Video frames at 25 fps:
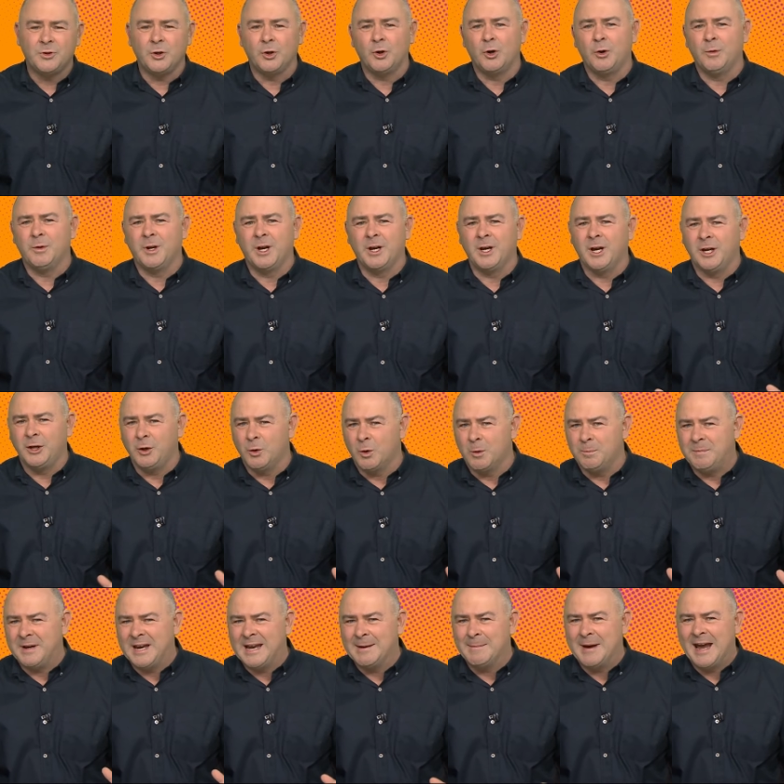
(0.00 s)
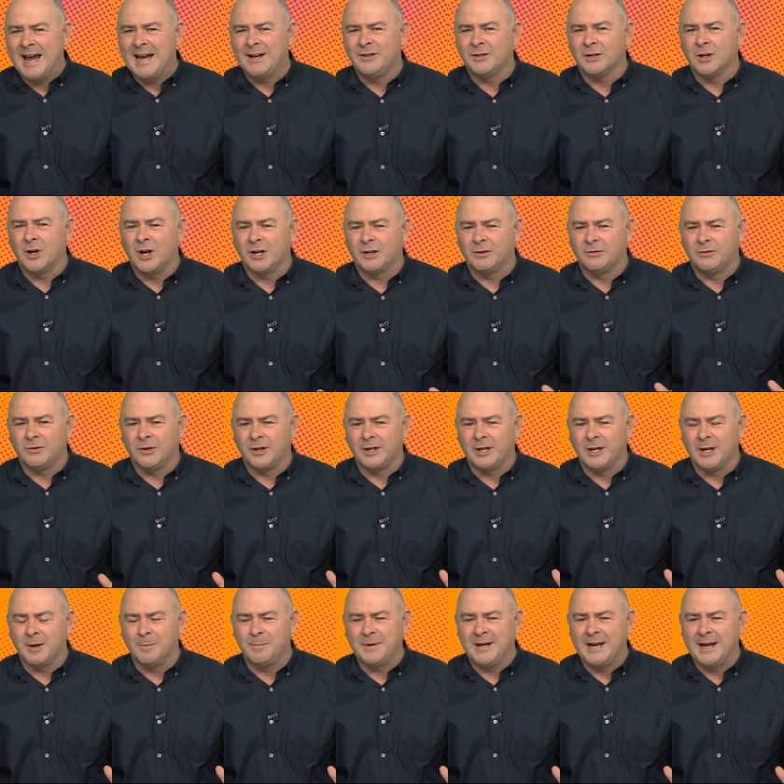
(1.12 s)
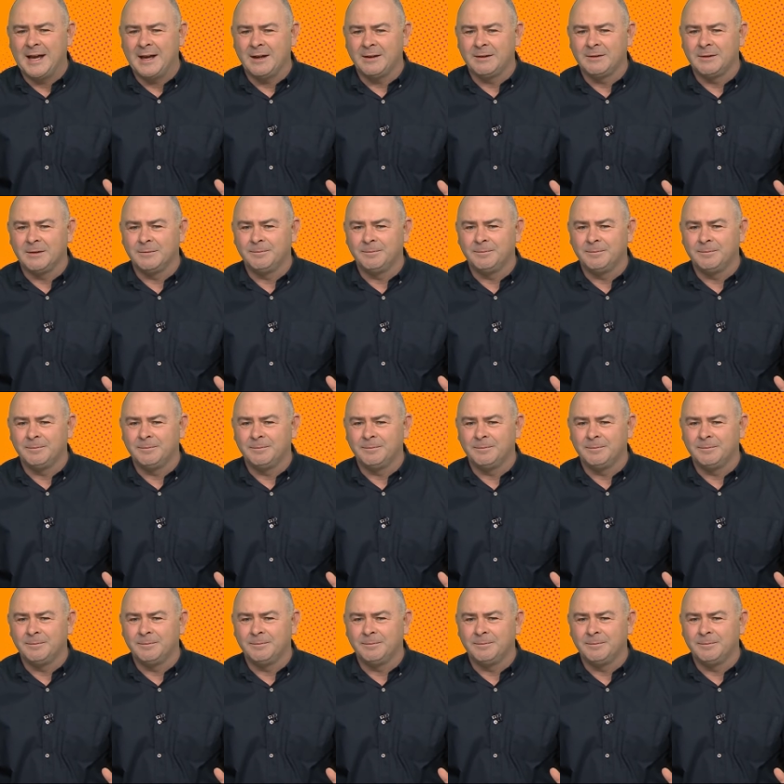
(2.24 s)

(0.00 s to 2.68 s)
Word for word: you, are you a beer man? Do you like drinking a beer?